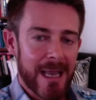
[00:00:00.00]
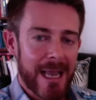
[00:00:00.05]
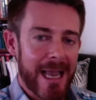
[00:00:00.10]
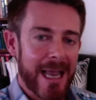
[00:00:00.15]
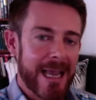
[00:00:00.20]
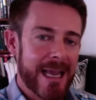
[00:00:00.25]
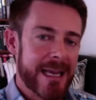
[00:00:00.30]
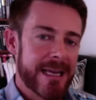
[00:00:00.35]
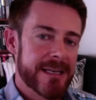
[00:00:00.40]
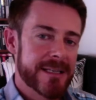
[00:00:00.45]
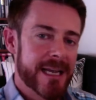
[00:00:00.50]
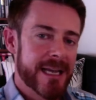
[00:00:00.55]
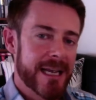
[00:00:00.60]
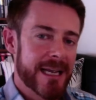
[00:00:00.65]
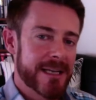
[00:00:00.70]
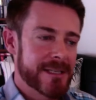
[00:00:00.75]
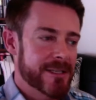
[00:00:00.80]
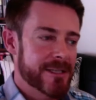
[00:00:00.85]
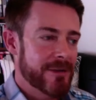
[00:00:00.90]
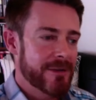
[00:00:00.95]
And
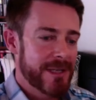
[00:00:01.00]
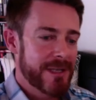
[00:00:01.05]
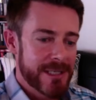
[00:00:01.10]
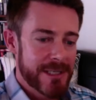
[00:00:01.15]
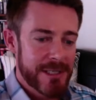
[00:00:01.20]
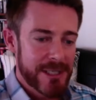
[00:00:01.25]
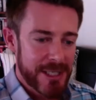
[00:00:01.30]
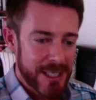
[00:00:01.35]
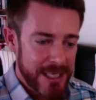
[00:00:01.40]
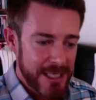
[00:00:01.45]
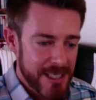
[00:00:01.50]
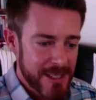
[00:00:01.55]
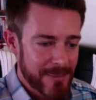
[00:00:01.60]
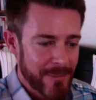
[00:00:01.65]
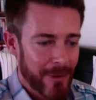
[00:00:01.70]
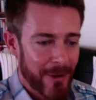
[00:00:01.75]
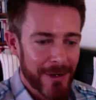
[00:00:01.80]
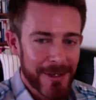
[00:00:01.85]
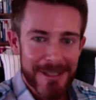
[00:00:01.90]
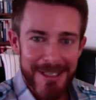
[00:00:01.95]
so this
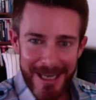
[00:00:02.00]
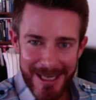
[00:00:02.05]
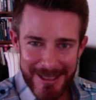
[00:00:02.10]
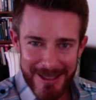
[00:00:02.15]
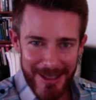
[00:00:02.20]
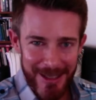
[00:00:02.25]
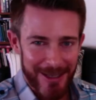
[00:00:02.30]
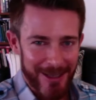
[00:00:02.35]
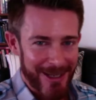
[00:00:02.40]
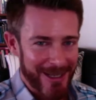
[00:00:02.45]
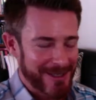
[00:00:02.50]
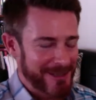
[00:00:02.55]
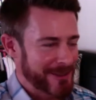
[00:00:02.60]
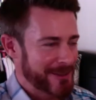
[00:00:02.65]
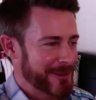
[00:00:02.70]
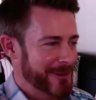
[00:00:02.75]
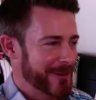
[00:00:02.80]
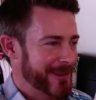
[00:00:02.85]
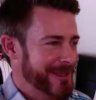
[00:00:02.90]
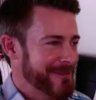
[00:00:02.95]
G-spot, as I like to
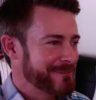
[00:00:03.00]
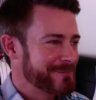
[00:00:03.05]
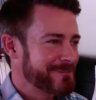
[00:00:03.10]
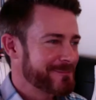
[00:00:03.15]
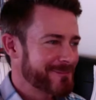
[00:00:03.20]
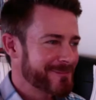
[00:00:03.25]
call it,